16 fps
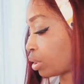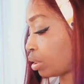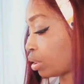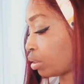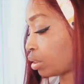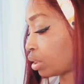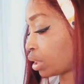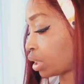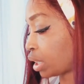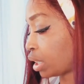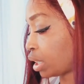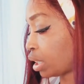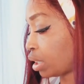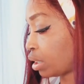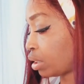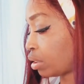It looks like
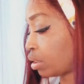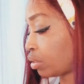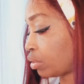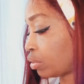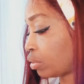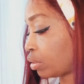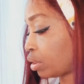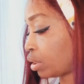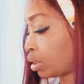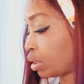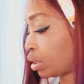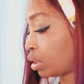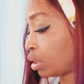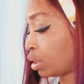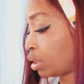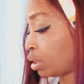now they don't
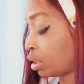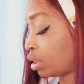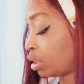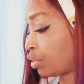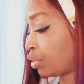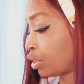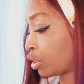even